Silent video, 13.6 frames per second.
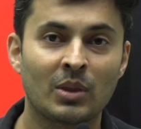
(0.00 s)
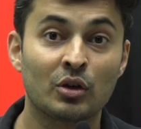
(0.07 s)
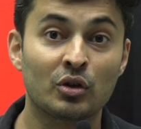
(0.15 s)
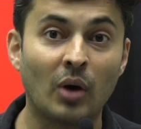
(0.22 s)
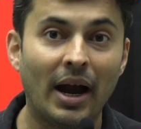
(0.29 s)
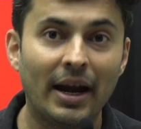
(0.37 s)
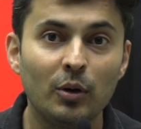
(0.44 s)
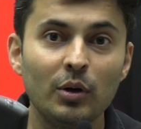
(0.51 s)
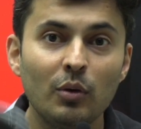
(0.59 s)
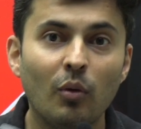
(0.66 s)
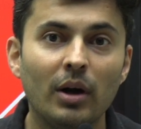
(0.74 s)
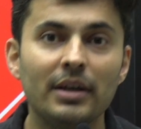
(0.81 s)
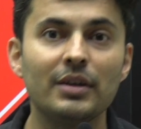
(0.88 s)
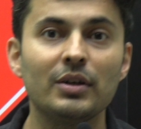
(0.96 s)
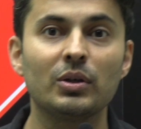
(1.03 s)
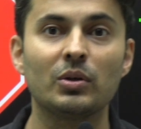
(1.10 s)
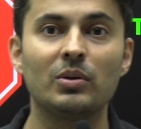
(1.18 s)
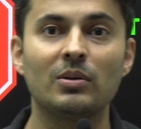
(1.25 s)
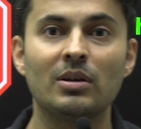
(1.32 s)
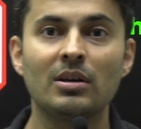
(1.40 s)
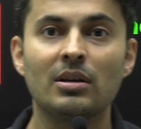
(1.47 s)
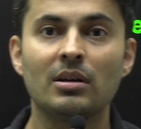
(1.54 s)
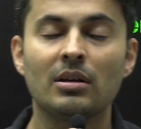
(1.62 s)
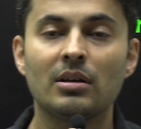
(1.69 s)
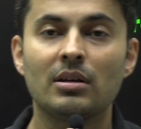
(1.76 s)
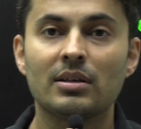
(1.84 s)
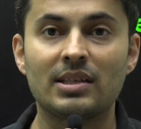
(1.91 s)
So I don't want you to
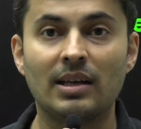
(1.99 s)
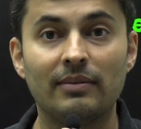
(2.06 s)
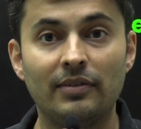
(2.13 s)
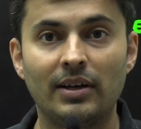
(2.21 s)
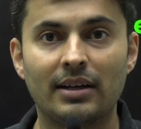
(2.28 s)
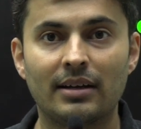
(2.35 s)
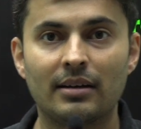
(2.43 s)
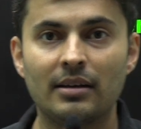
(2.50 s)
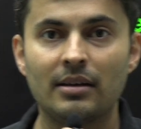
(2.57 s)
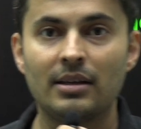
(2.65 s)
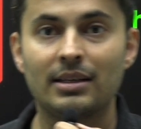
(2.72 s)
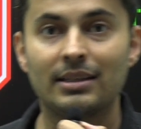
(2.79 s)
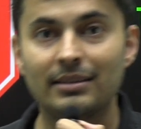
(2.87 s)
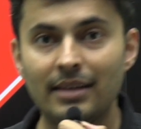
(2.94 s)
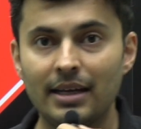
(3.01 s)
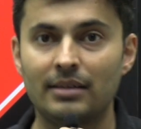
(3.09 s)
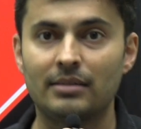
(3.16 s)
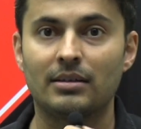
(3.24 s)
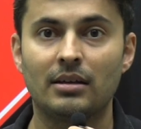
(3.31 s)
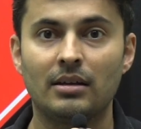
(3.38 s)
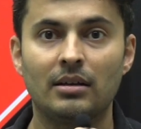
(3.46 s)
suffer then.